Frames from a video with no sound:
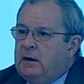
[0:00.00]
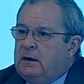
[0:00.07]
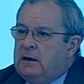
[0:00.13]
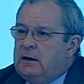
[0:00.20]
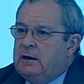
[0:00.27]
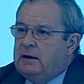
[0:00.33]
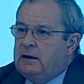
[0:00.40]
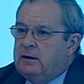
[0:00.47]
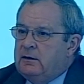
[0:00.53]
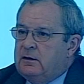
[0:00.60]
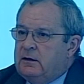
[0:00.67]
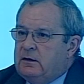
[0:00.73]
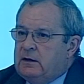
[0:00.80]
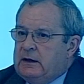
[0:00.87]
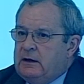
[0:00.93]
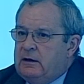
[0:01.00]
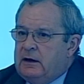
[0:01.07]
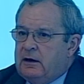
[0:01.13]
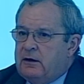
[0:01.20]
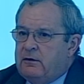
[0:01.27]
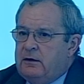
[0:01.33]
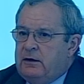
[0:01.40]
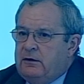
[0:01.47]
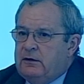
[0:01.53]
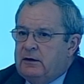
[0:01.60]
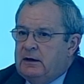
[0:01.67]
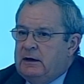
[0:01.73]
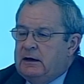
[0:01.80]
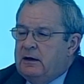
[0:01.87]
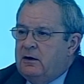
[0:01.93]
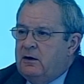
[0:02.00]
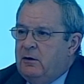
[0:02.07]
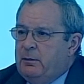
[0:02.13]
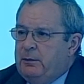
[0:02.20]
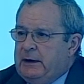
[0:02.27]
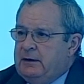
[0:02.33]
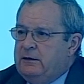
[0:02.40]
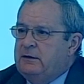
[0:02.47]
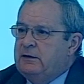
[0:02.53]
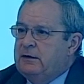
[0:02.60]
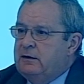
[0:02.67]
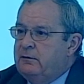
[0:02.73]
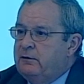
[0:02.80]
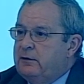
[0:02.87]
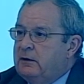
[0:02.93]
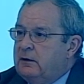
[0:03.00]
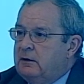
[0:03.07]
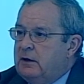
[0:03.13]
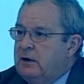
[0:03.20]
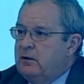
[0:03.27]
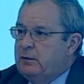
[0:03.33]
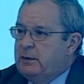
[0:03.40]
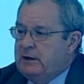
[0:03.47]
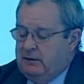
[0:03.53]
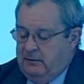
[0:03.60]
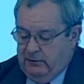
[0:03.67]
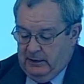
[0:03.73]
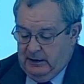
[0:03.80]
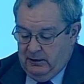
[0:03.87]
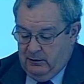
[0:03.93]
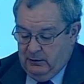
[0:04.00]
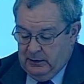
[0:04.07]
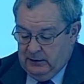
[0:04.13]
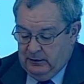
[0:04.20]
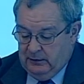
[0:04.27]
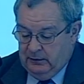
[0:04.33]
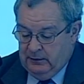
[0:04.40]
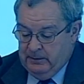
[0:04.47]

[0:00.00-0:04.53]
That in an increasingly competitive global environment,